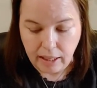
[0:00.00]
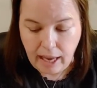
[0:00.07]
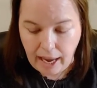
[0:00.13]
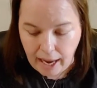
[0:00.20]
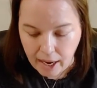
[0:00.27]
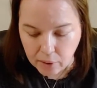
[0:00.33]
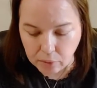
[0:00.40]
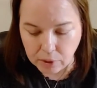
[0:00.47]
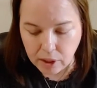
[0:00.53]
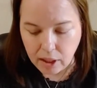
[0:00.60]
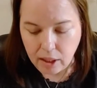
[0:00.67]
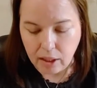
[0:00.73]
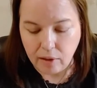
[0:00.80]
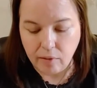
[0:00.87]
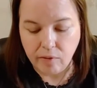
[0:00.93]
out
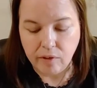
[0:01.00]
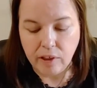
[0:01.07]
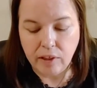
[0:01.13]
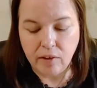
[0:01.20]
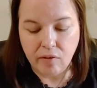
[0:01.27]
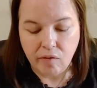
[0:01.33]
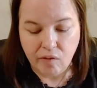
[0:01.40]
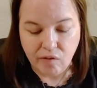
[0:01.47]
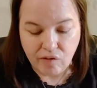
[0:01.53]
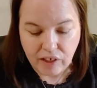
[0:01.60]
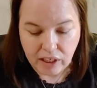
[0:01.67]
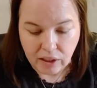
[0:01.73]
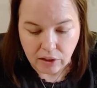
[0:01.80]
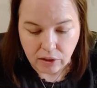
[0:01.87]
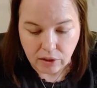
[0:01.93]
of
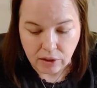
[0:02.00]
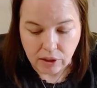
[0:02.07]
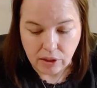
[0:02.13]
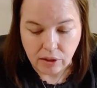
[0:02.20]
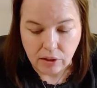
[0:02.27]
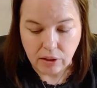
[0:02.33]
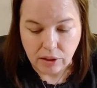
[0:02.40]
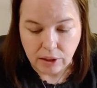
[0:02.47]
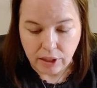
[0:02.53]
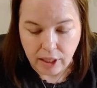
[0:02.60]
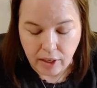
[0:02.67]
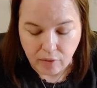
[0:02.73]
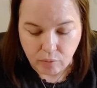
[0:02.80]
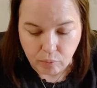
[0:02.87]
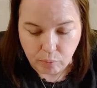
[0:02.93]
fears
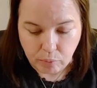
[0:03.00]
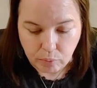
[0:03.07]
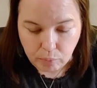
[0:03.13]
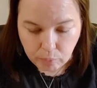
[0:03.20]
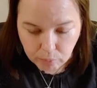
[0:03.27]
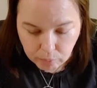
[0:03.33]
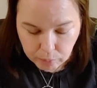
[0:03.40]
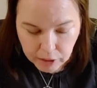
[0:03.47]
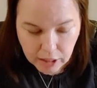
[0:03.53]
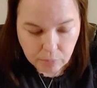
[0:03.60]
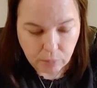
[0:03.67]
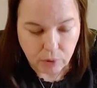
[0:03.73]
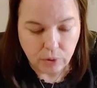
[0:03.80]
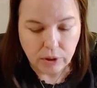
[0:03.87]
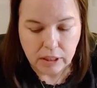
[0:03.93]
of
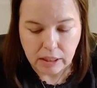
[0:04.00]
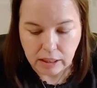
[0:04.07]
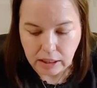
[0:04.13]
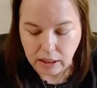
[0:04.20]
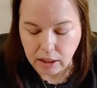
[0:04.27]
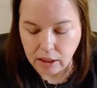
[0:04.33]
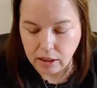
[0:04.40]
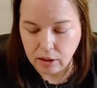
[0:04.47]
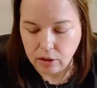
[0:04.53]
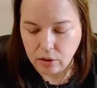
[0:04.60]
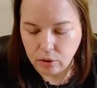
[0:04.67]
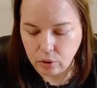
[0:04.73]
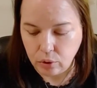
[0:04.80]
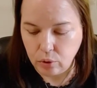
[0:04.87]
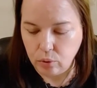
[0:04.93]
people seeing
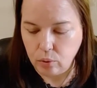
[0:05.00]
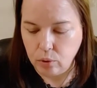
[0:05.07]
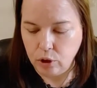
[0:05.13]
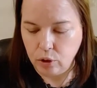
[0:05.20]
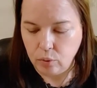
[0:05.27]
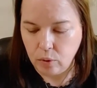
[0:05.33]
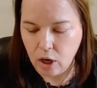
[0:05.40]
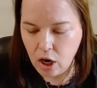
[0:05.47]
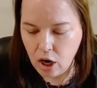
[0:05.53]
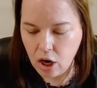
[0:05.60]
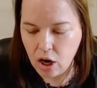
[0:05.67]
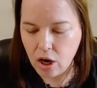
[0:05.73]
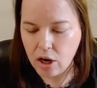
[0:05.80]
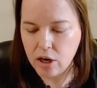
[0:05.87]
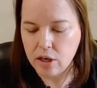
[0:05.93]
who you
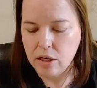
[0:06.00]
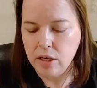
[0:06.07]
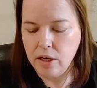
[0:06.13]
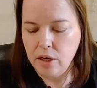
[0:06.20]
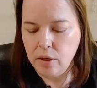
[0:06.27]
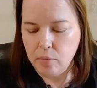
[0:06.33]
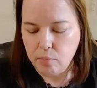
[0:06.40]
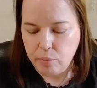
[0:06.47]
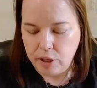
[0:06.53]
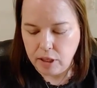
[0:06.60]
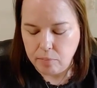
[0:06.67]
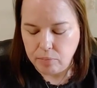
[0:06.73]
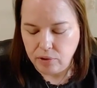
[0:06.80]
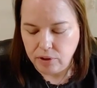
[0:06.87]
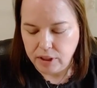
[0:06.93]
are,
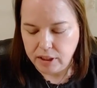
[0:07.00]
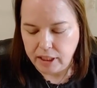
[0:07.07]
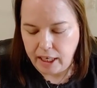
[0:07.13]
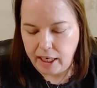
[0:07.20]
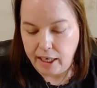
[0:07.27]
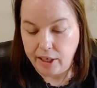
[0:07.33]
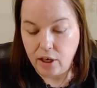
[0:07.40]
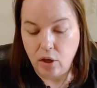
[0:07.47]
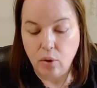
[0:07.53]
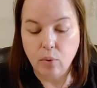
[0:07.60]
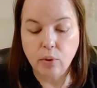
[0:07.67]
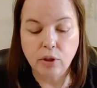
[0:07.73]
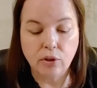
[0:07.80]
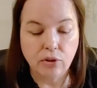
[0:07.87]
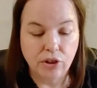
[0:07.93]
people saying, oh,
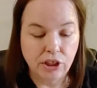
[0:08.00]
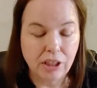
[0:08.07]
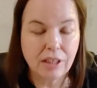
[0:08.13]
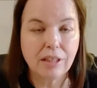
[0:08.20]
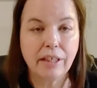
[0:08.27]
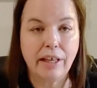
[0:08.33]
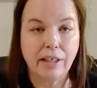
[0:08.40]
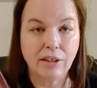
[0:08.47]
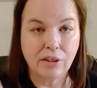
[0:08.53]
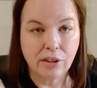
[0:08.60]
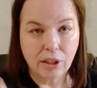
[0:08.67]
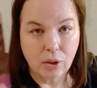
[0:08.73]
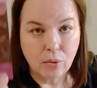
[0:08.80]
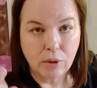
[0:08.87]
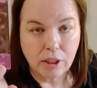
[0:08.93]
you're just like
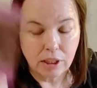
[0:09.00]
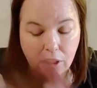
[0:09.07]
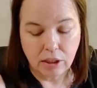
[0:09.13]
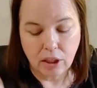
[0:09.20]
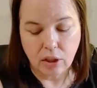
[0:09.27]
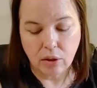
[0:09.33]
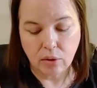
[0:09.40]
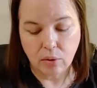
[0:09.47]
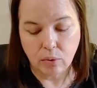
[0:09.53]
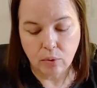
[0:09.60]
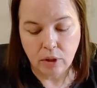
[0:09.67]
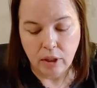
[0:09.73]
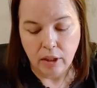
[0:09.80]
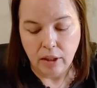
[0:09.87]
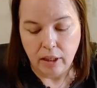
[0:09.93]
so-and-so,
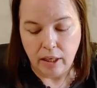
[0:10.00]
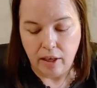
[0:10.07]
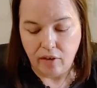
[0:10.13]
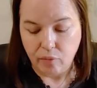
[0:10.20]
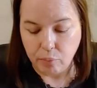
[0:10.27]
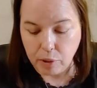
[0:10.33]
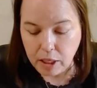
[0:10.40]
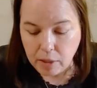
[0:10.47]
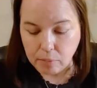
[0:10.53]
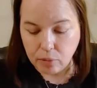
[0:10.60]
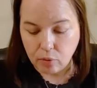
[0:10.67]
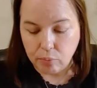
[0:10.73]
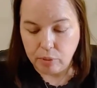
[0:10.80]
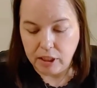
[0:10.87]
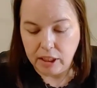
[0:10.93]
of people
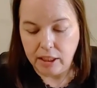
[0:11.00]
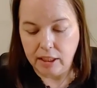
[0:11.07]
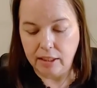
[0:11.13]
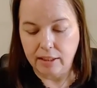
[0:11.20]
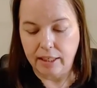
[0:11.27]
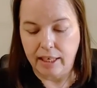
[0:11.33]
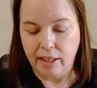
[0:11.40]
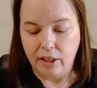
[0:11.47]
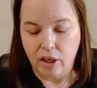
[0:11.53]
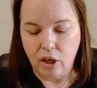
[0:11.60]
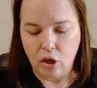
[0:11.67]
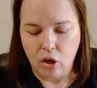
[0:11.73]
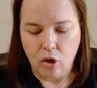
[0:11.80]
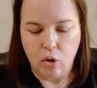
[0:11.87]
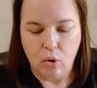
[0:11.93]
being like,
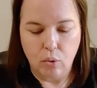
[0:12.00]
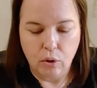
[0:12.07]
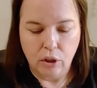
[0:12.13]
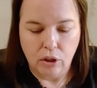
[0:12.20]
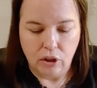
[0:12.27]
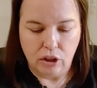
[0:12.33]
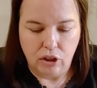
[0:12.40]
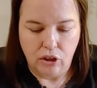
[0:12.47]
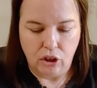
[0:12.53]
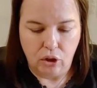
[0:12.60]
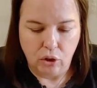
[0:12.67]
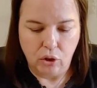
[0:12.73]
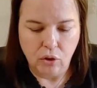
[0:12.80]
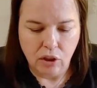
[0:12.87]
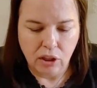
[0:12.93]
oh, you know,
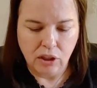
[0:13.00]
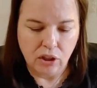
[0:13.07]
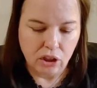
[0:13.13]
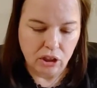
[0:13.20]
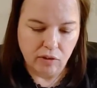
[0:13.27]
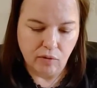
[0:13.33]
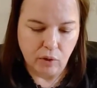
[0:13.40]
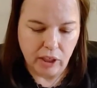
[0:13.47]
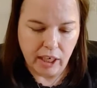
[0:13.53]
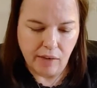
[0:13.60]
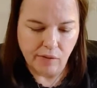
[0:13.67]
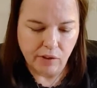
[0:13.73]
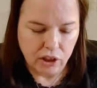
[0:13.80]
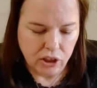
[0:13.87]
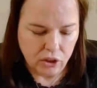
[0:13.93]
you deserve
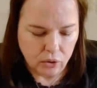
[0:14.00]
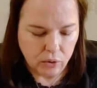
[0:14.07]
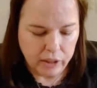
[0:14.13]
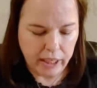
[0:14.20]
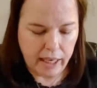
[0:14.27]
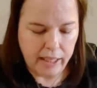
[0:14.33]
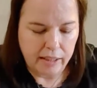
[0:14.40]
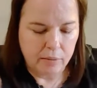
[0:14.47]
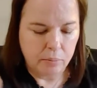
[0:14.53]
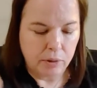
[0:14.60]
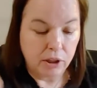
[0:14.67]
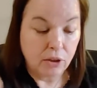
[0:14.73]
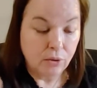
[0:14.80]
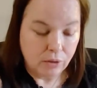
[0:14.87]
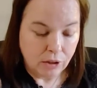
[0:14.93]
whatever you get, but
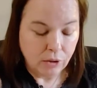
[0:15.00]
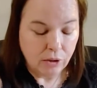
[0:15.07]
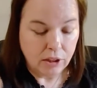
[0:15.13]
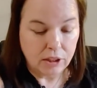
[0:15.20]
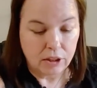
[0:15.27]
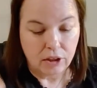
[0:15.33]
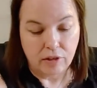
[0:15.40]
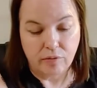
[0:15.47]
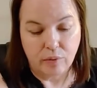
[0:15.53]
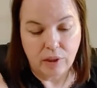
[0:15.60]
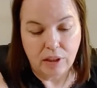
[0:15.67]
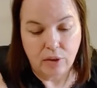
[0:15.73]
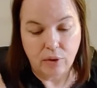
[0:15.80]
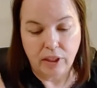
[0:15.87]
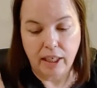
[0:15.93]
you do deserve what
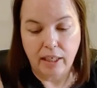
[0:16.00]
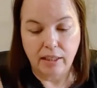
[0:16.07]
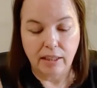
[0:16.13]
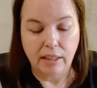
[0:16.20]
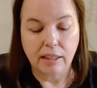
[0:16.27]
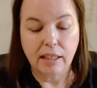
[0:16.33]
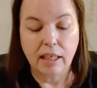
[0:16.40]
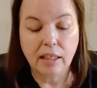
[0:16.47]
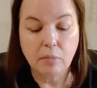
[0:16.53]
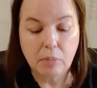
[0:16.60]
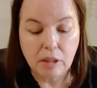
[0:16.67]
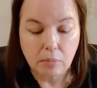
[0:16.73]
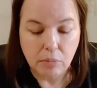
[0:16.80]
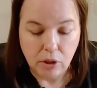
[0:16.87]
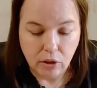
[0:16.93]
you get, and it's going to
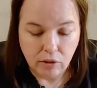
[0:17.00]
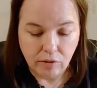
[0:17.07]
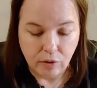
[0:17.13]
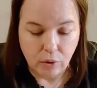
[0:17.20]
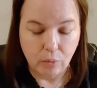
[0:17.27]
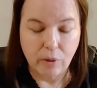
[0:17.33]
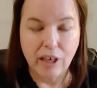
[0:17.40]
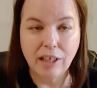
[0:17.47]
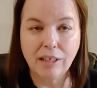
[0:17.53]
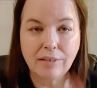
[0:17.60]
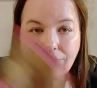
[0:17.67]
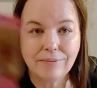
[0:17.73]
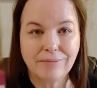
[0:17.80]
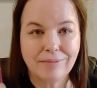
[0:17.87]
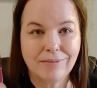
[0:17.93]
be beautiful, right?
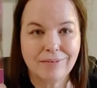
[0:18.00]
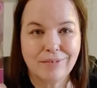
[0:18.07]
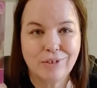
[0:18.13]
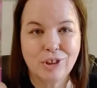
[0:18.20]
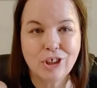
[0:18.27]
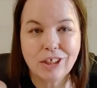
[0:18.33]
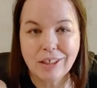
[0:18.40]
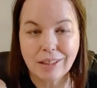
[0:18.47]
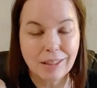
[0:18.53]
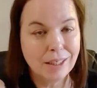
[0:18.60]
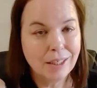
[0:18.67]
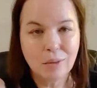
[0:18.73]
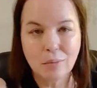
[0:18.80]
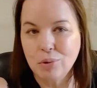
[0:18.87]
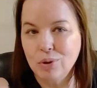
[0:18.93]
Look,
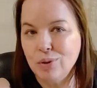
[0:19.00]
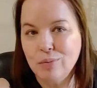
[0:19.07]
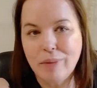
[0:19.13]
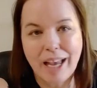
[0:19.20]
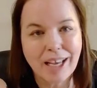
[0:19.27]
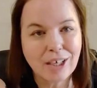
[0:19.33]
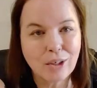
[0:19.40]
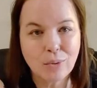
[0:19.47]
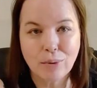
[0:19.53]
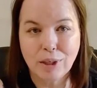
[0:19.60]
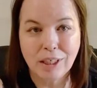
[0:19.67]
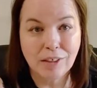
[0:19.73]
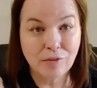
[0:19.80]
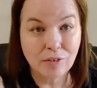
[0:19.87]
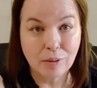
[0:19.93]
pull back
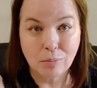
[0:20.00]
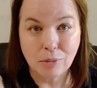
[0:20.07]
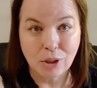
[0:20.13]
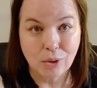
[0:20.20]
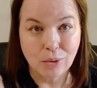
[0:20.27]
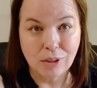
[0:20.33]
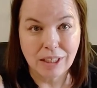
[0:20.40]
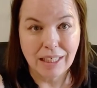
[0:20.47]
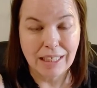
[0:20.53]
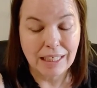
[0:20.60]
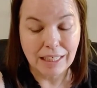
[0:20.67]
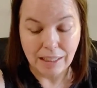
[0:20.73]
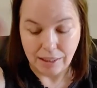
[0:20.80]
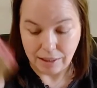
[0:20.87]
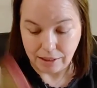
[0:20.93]
away from those
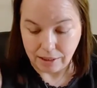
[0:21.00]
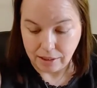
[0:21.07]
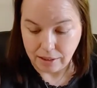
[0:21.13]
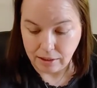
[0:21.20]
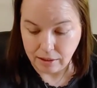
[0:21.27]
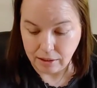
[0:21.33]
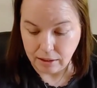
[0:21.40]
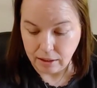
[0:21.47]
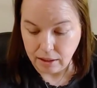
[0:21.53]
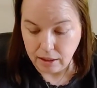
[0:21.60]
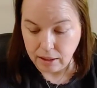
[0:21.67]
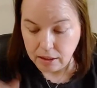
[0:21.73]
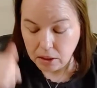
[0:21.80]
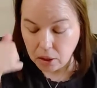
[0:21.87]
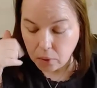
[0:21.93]
idiots.
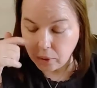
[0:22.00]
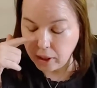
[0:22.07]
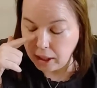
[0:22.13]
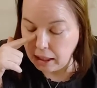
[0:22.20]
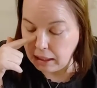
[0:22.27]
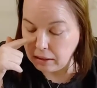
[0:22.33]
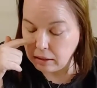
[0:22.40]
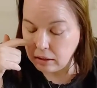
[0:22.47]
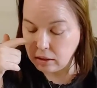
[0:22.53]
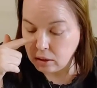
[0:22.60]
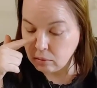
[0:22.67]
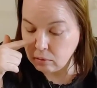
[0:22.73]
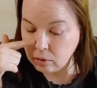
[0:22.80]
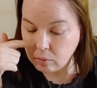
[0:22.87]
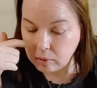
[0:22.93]
Okay, that
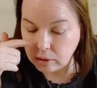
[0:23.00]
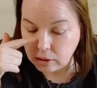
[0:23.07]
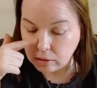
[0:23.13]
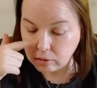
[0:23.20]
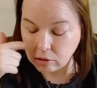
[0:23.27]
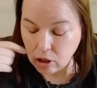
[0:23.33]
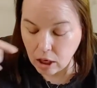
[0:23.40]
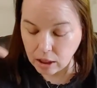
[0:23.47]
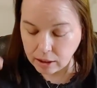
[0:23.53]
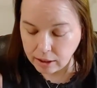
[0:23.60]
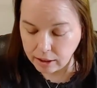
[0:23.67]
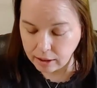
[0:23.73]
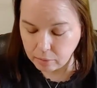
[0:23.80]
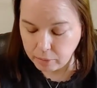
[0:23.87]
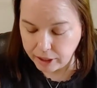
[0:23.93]
don't know what they're
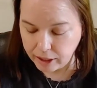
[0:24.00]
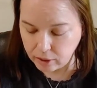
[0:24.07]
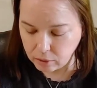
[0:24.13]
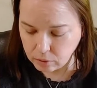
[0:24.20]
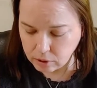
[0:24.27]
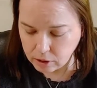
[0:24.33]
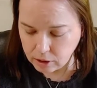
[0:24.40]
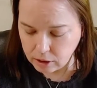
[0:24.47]
talking about.